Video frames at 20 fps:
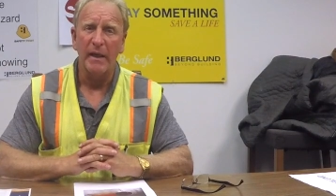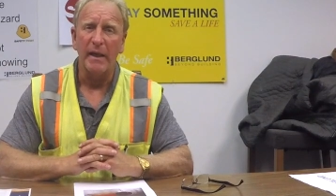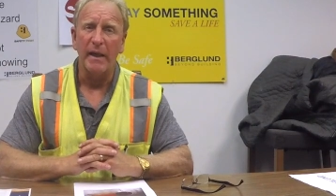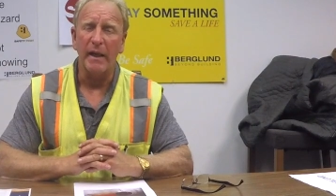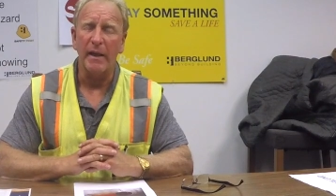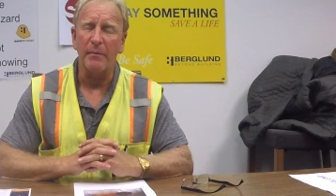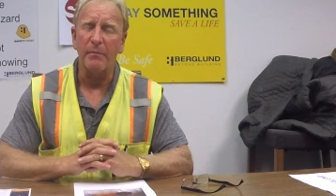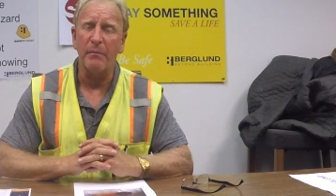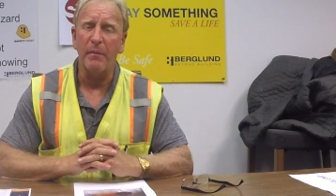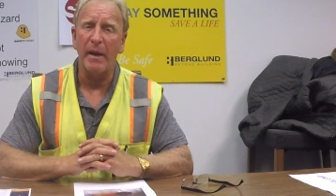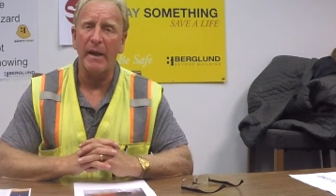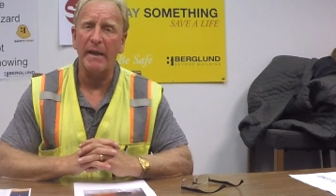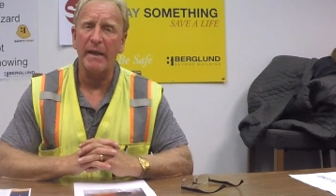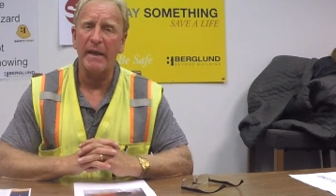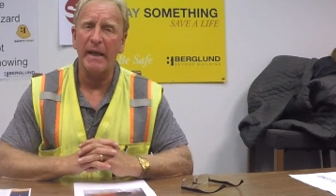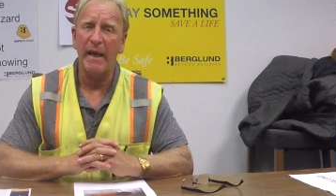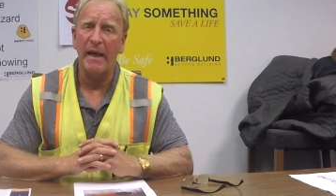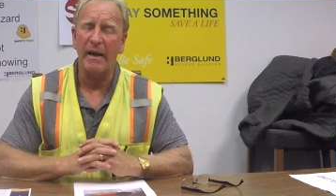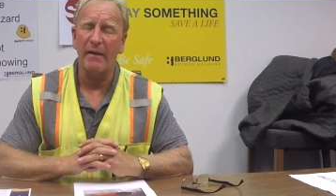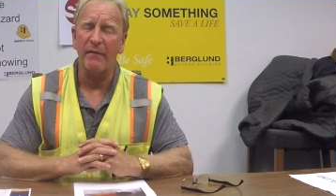it may
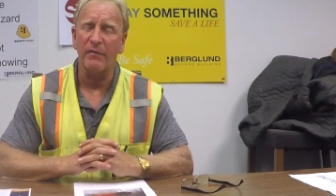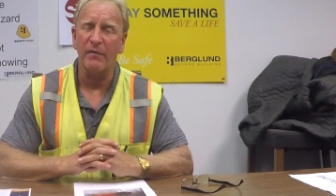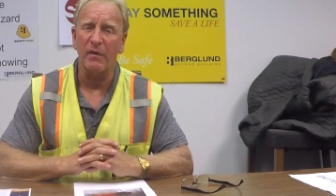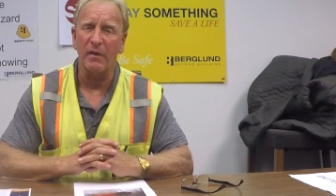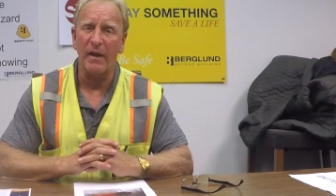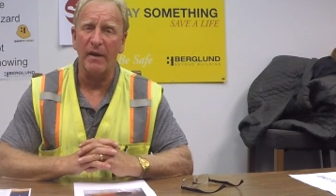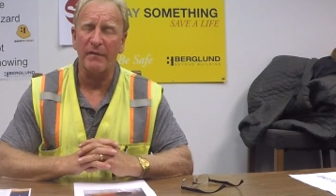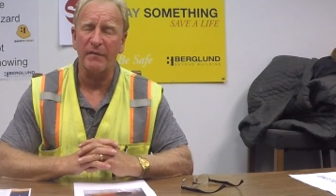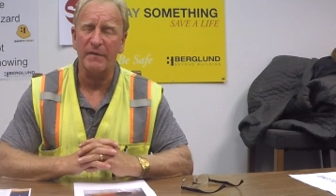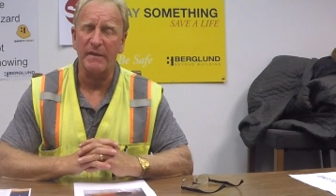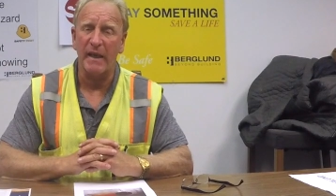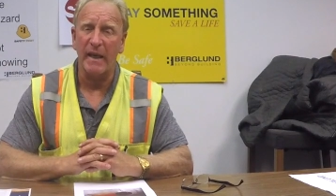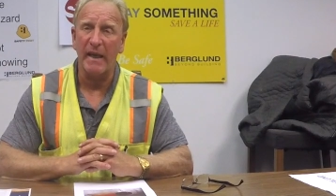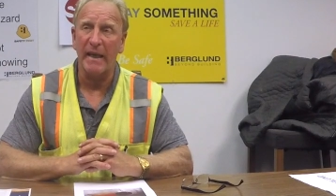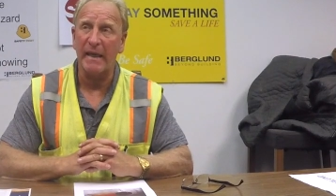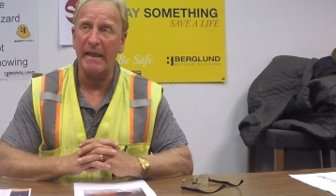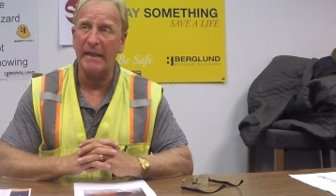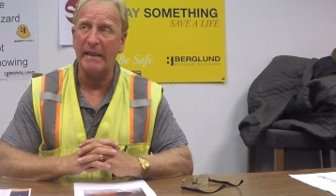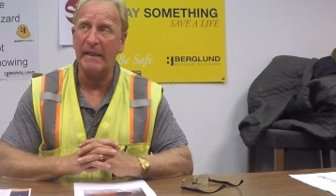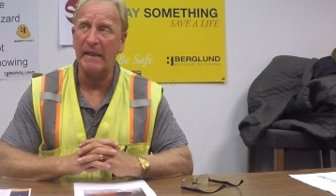have left
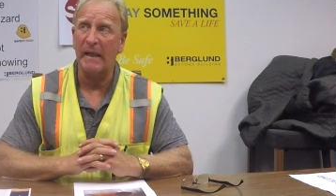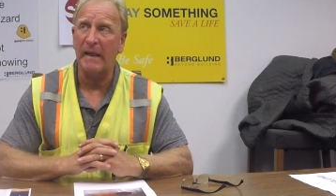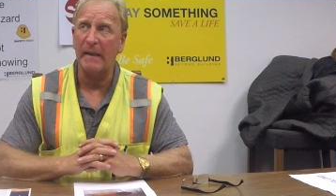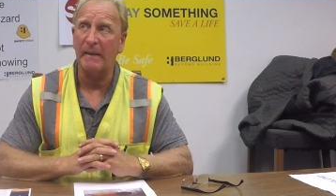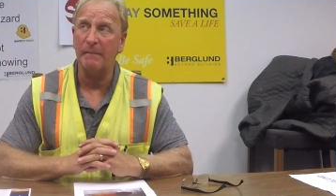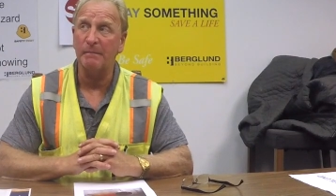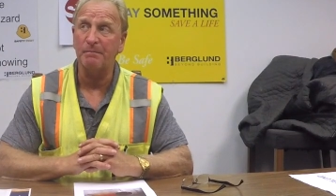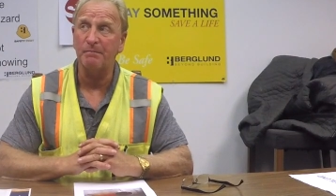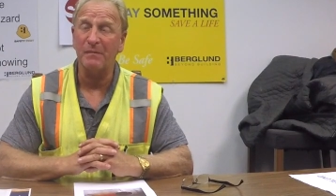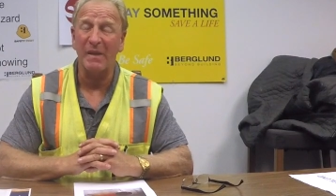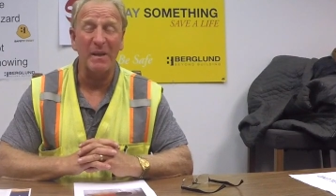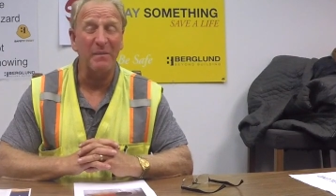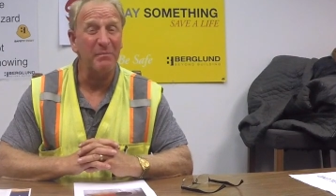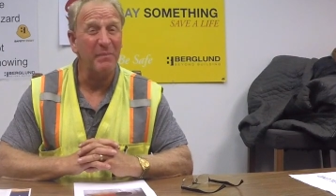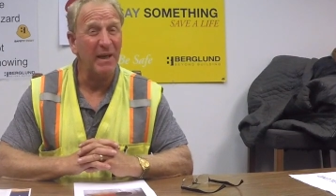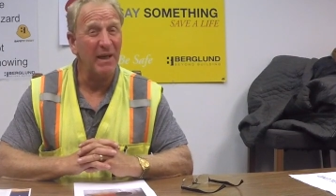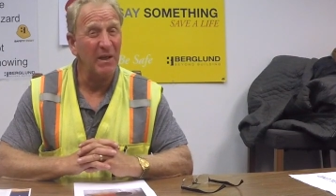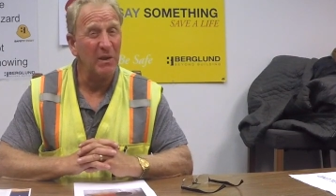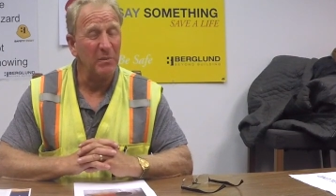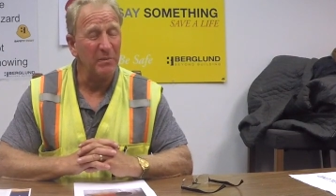a
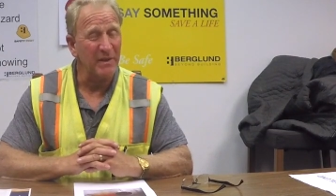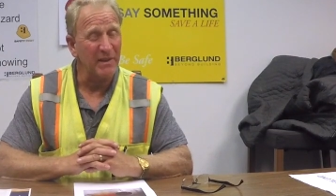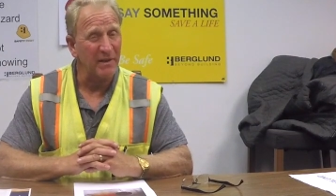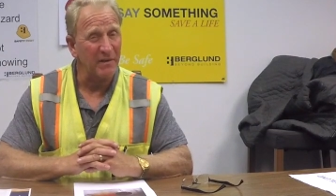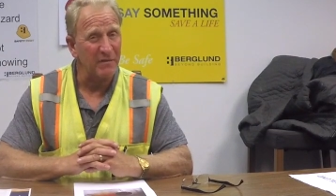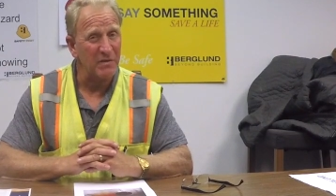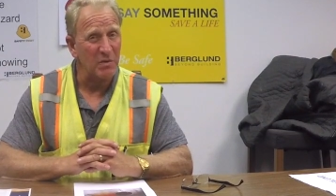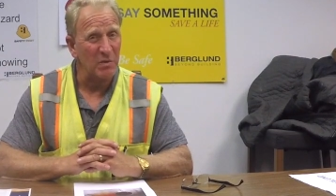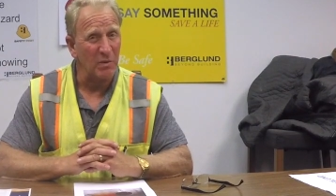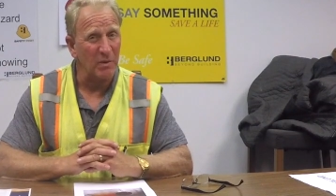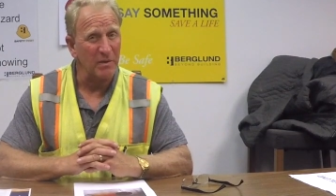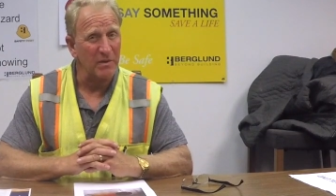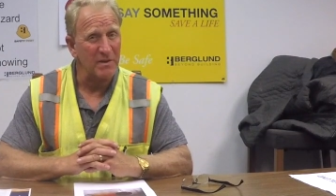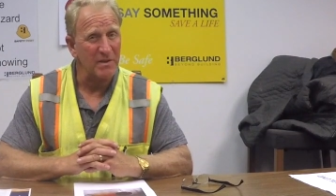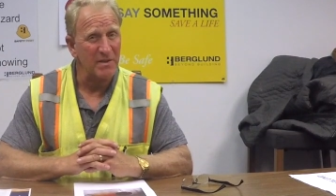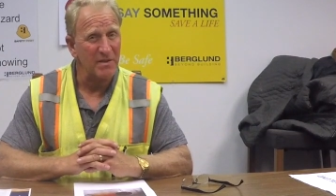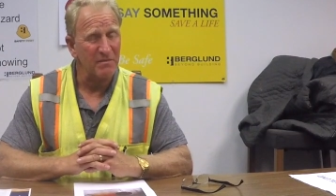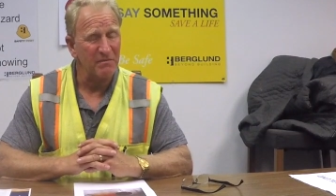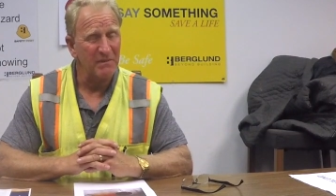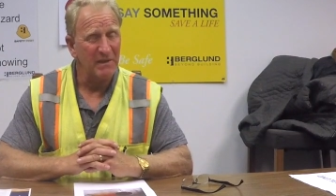impalement of
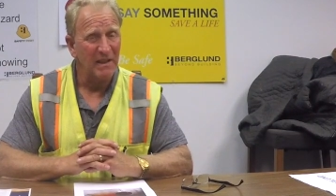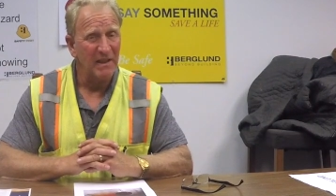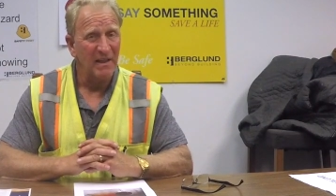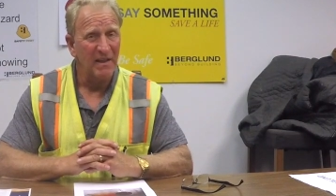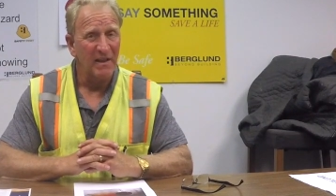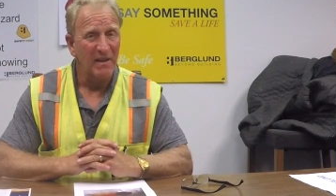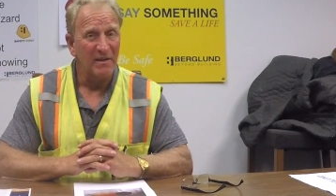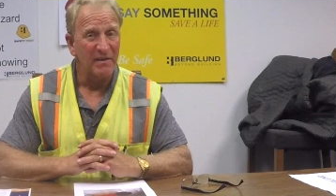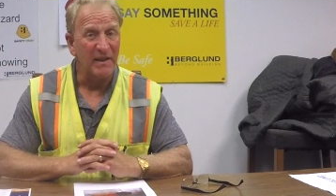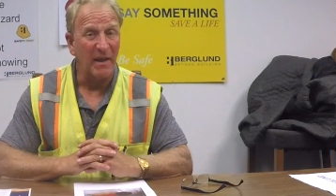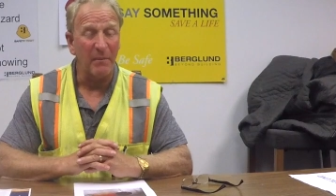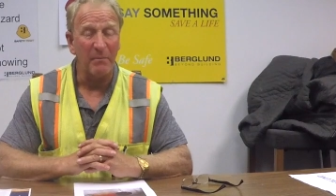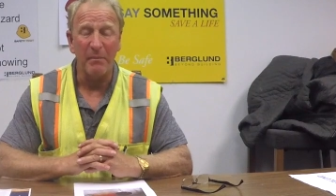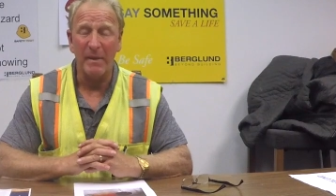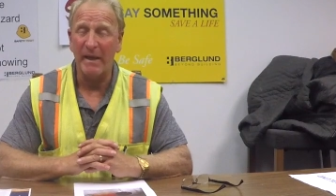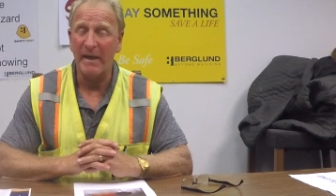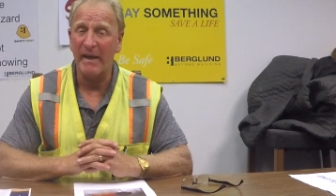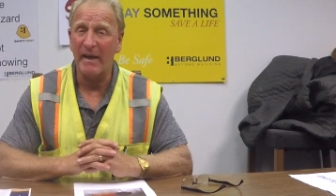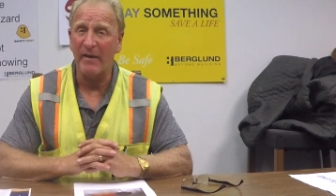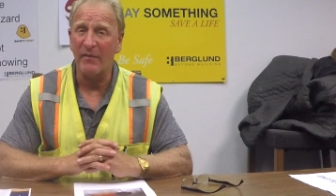sorts that
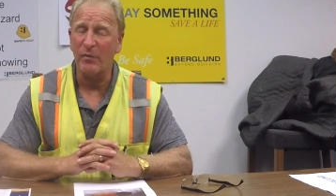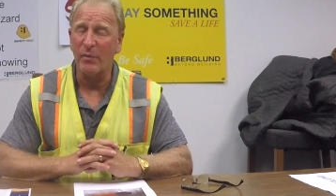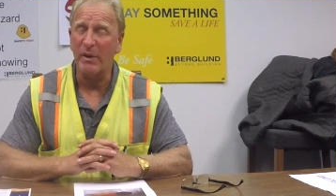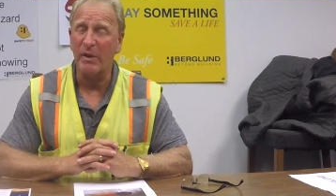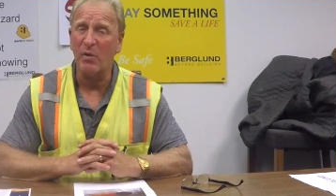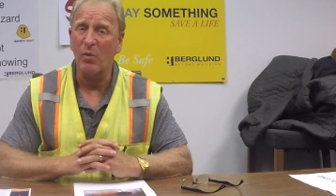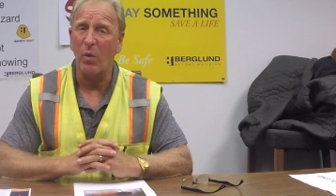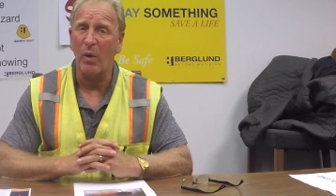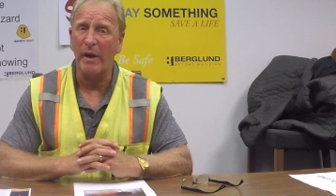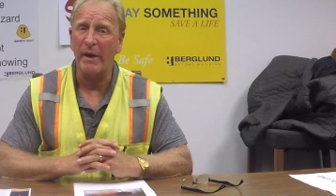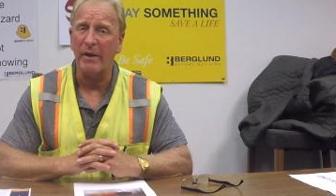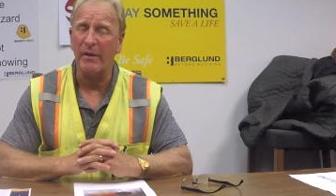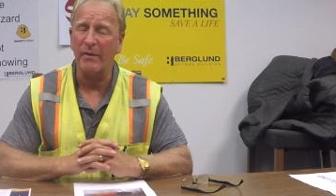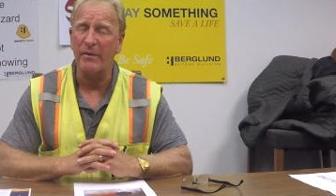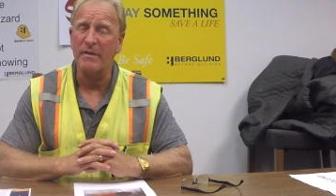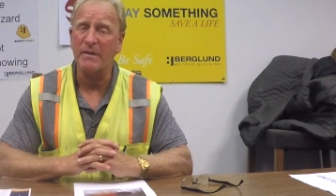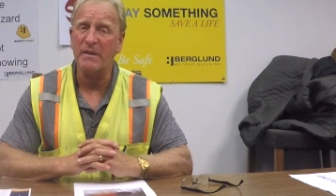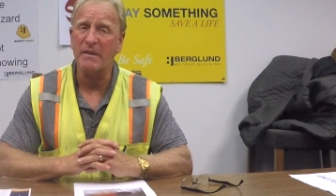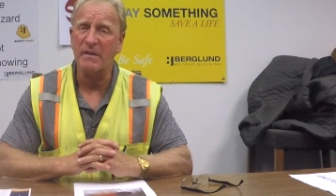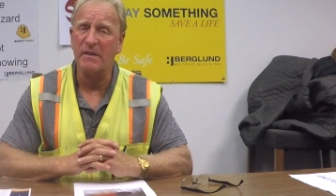may have
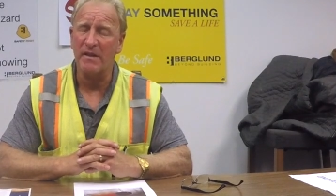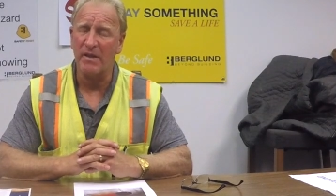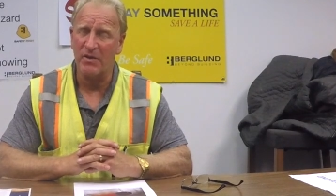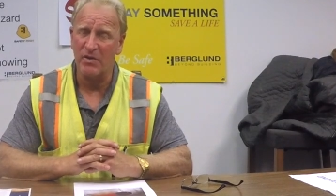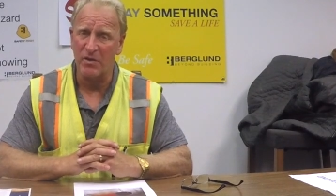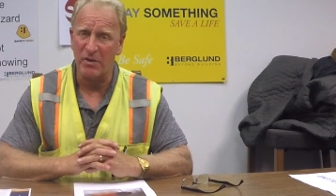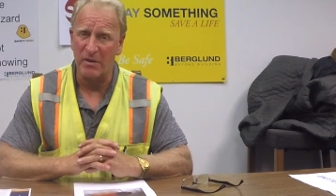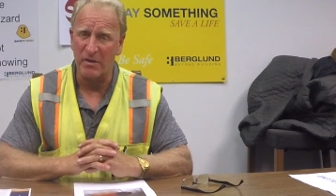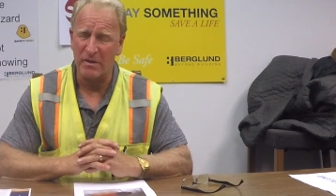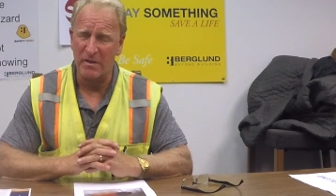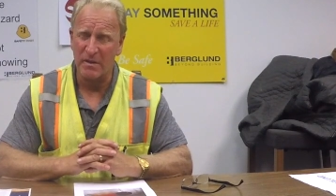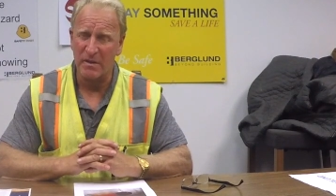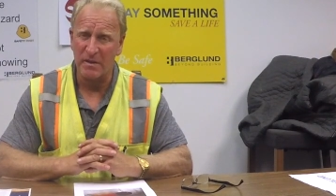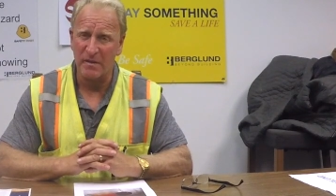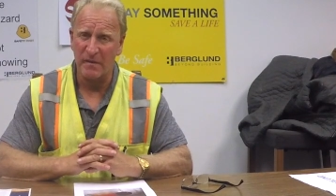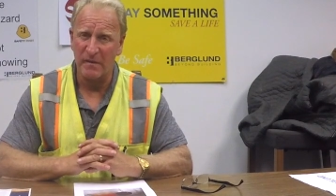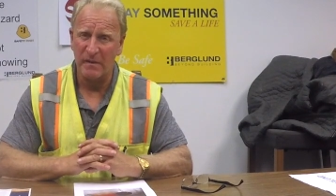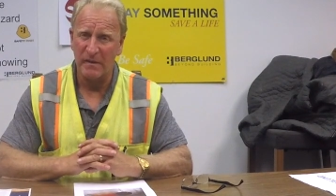required stitches,